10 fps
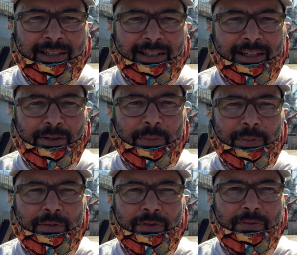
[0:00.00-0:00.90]
I don't know,
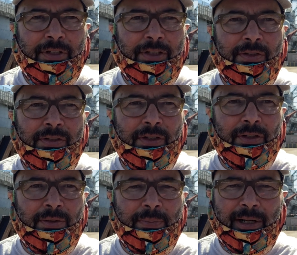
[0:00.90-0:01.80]
maybe 15 years
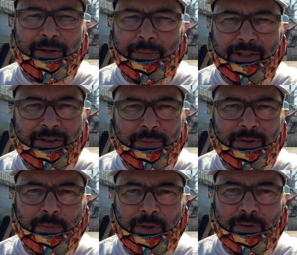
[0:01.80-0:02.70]
ago, back when my son was
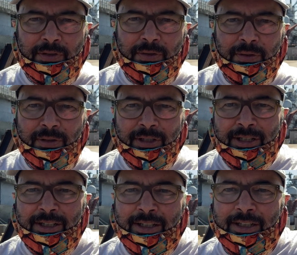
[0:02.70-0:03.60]
in middle school,
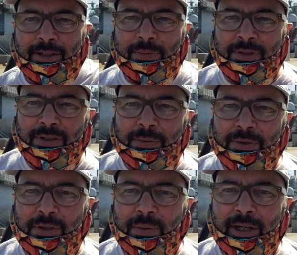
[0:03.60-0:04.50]
and it
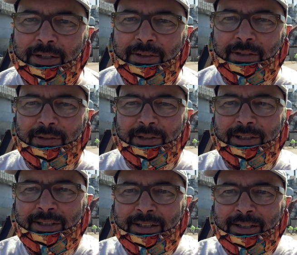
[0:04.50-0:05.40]
was quite a
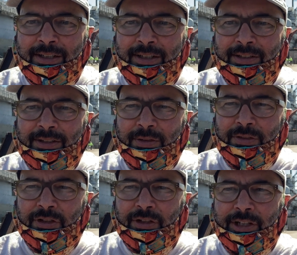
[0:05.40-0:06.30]
little
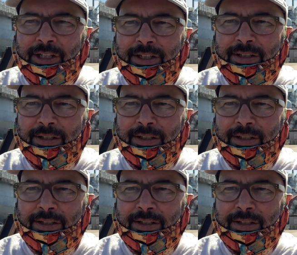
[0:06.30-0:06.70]
journey.